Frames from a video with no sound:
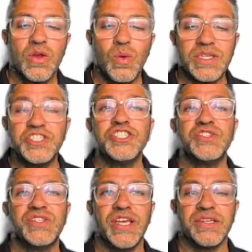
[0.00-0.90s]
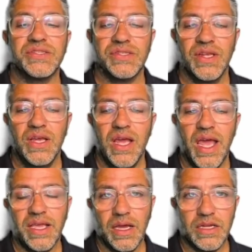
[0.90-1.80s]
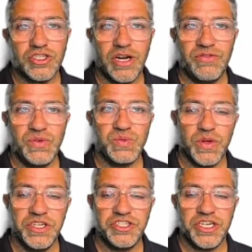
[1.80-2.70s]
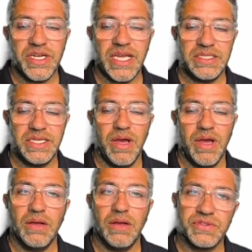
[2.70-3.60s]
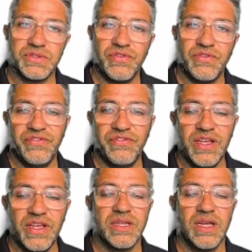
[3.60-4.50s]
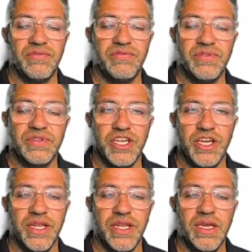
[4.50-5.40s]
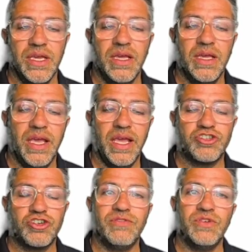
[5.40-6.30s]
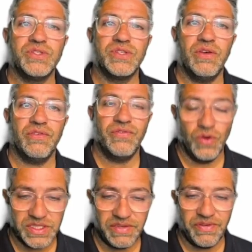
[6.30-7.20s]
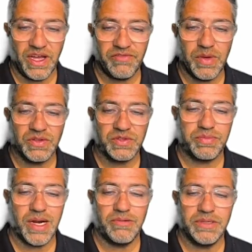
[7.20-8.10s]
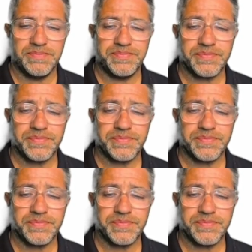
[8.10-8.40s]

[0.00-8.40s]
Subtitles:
Question 6. A car travels 180 miles. For the first half of the journey, it travels at 45 miles per hour.